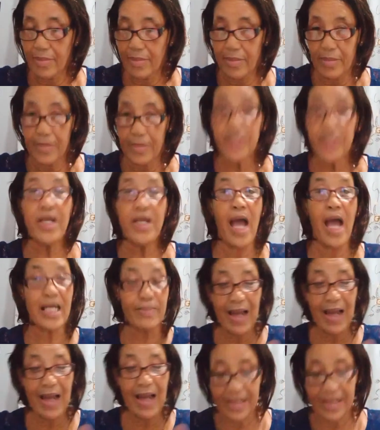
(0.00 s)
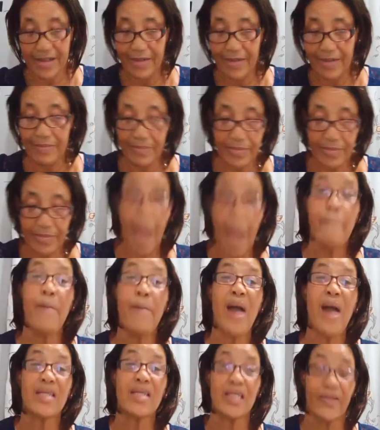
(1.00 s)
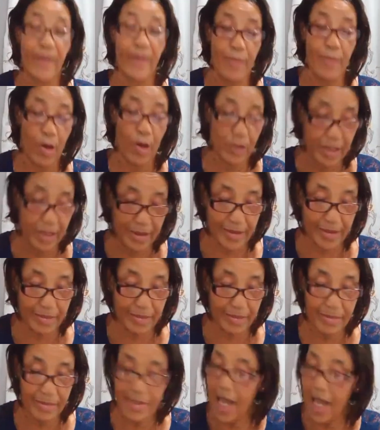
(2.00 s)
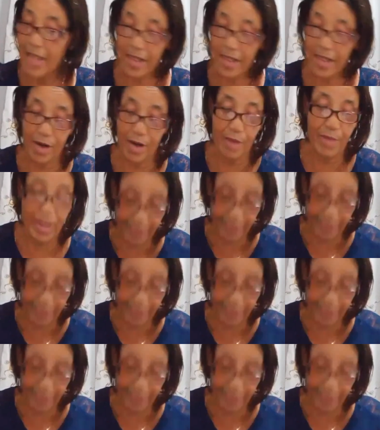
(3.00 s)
she has my letter. I'm positive about it. Can't say nothing else, but